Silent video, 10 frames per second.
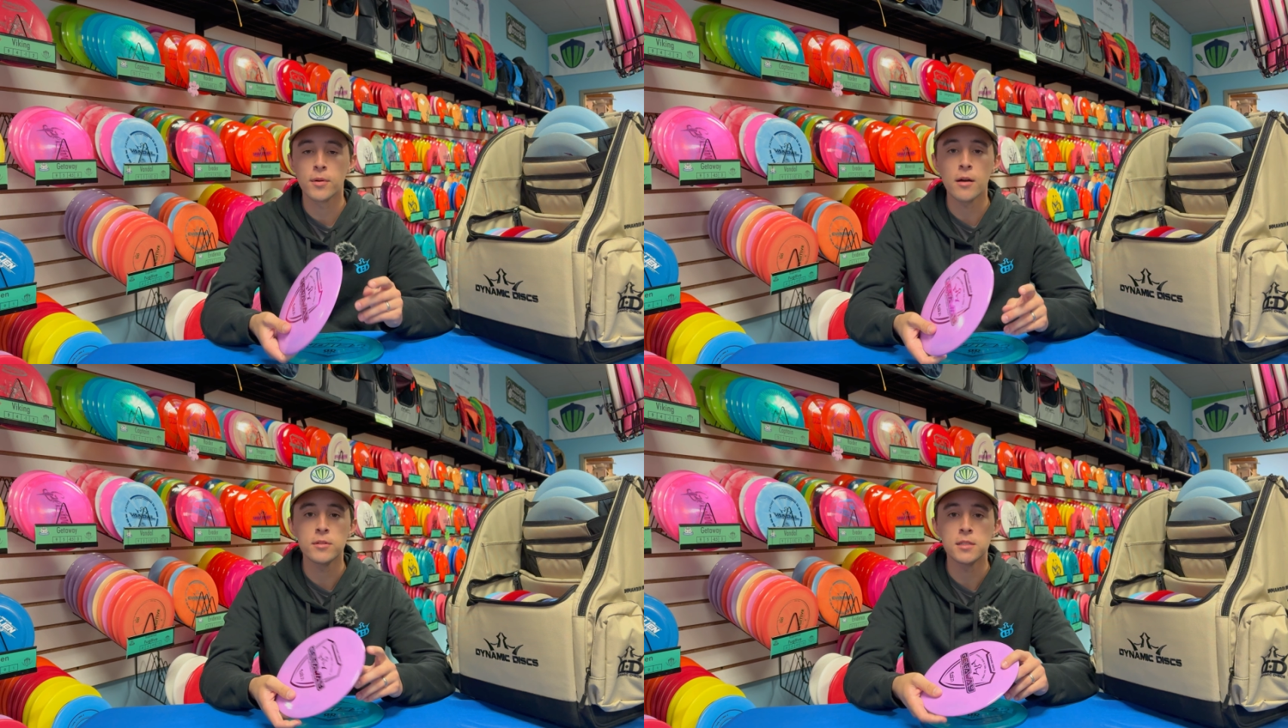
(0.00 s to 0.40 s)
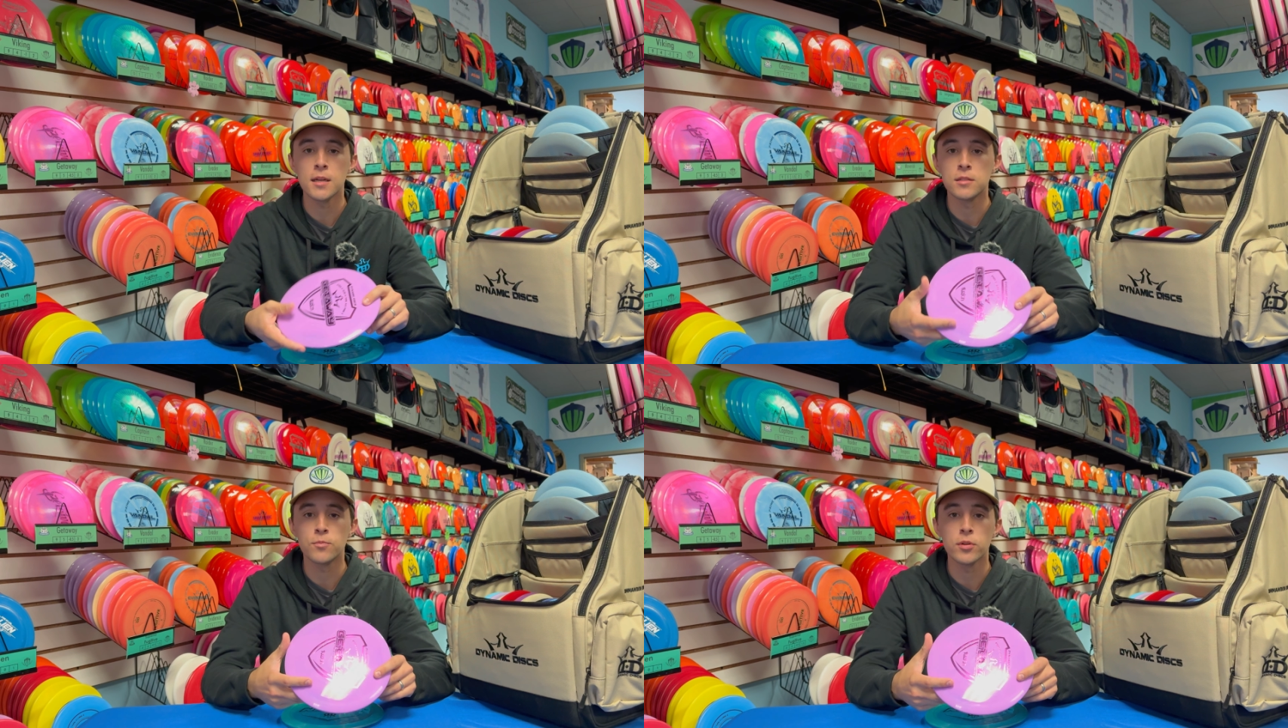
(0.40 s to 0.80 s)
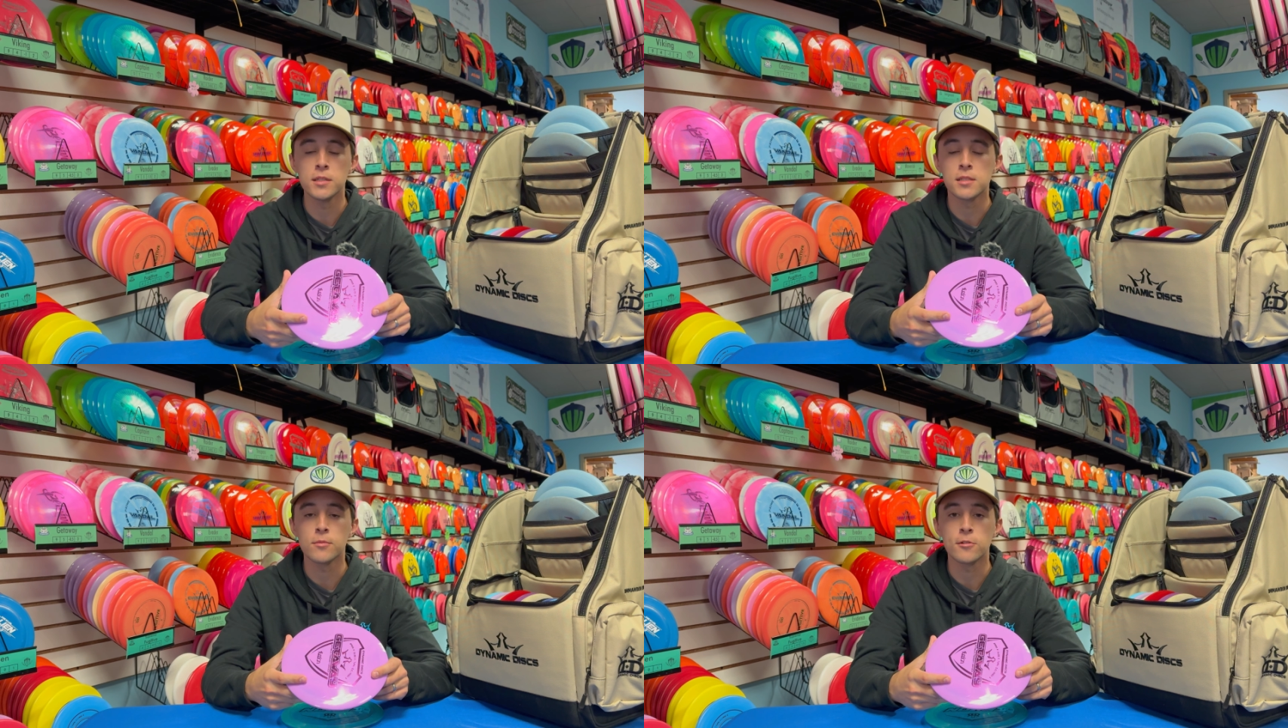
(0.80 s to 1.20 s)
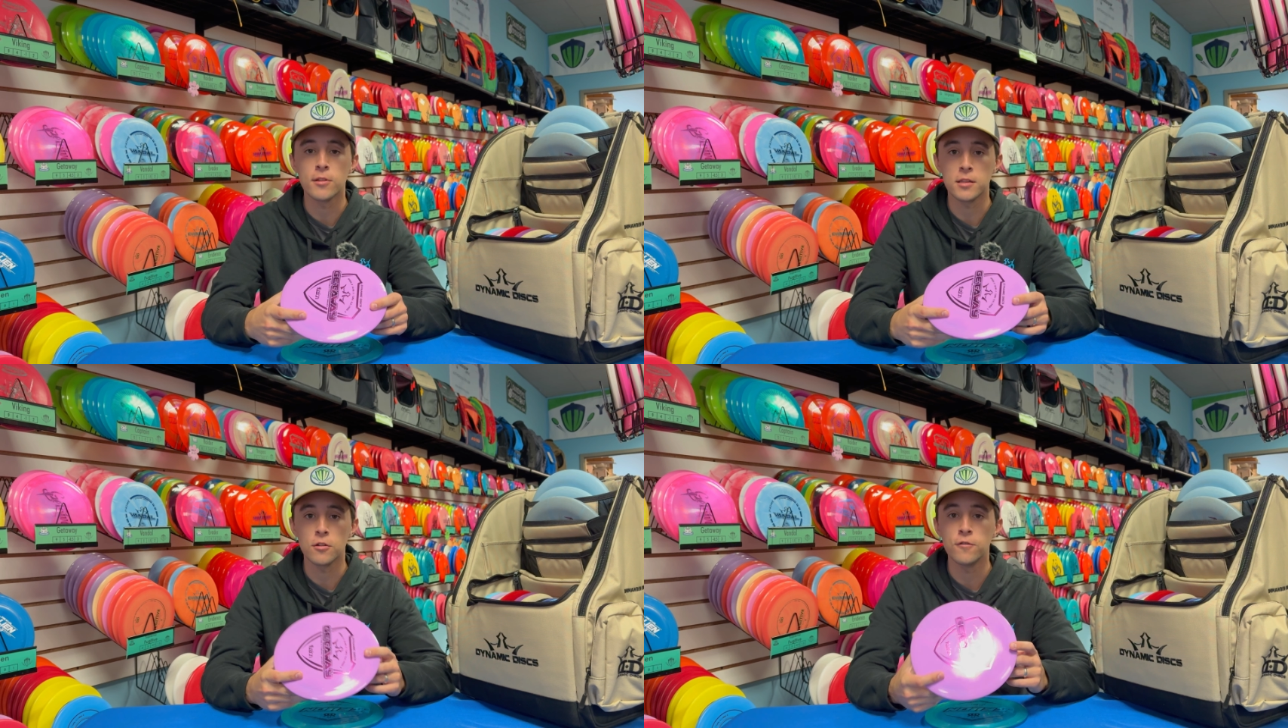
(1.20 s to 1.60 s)
but I would say it's pretty similar
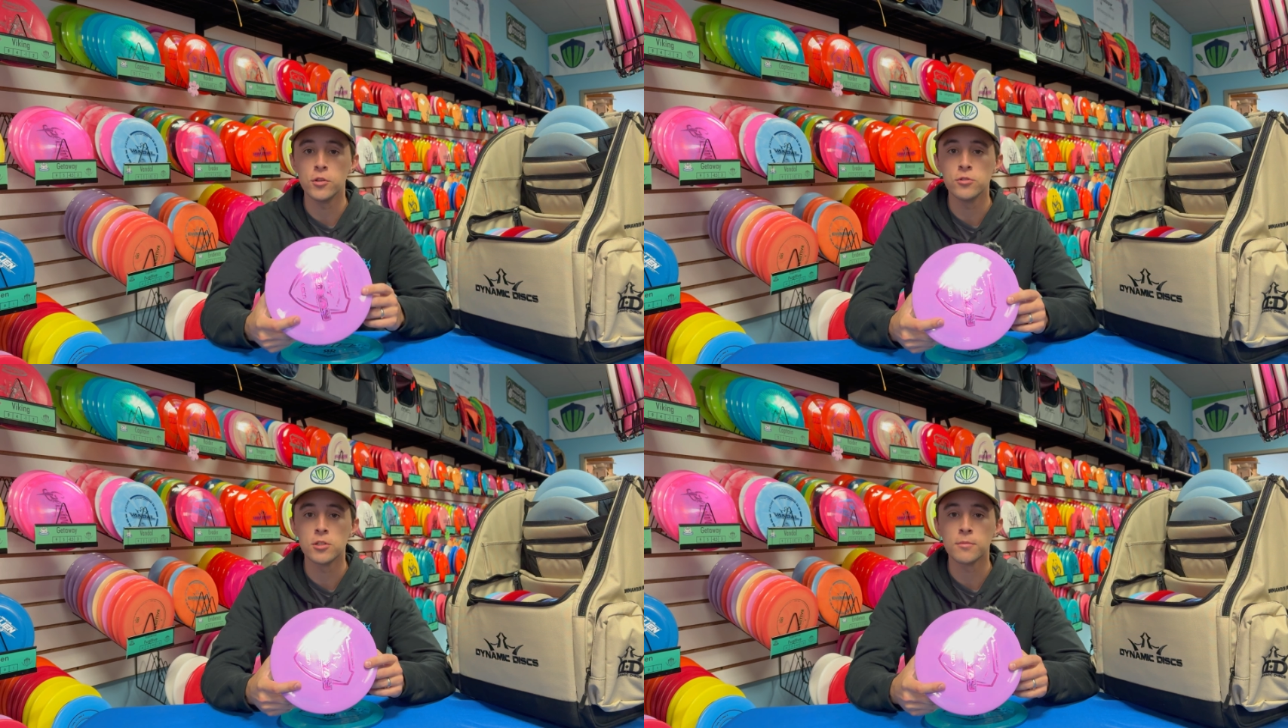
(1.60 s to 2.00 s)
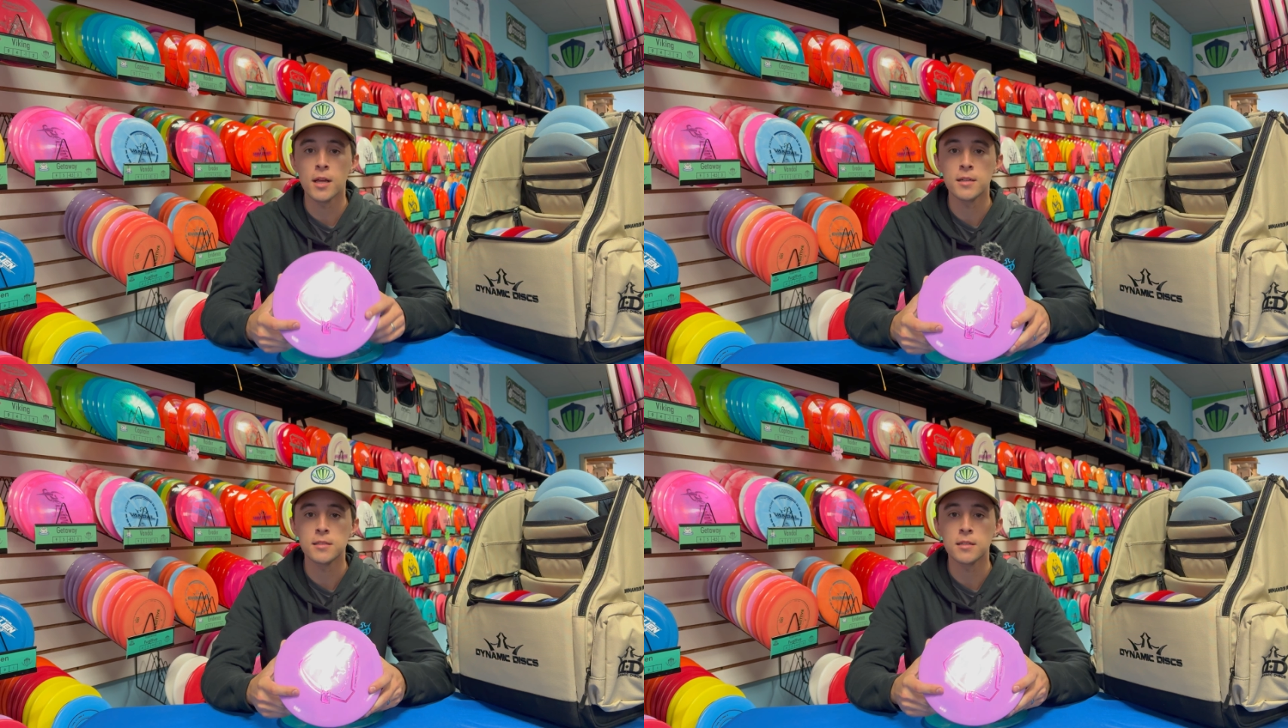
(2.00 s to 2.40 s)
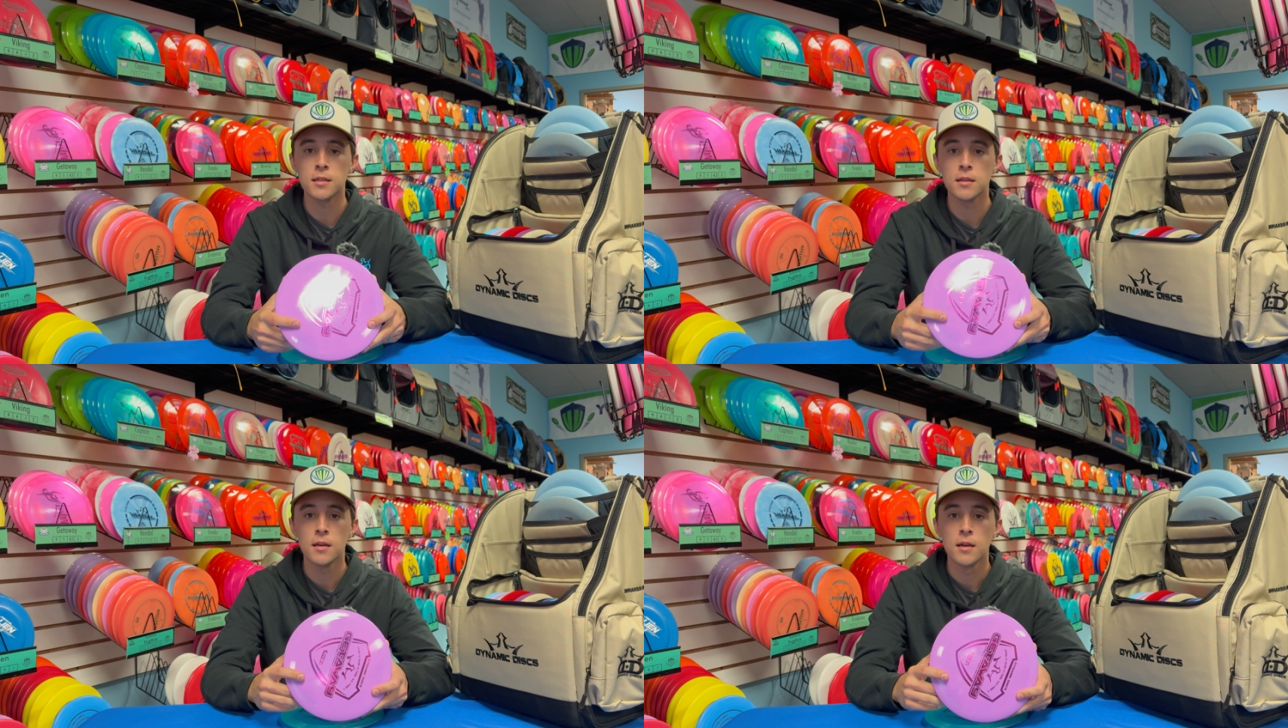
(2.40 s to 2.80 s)
to like the Fusion plastic.